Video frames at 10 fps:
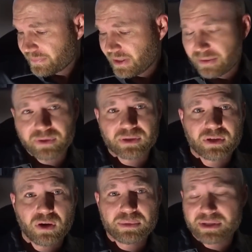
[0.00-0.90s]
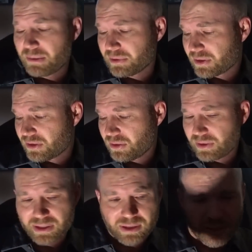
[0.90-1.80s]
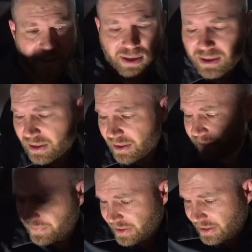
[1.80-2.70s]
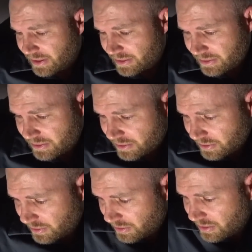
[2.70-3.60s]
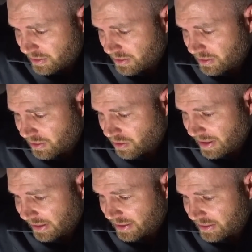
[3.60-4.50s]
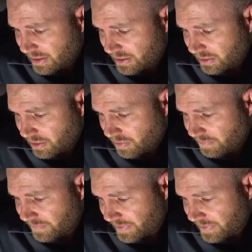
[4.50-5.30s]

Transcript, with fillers: if your scope is able to do it, is to go back into the scope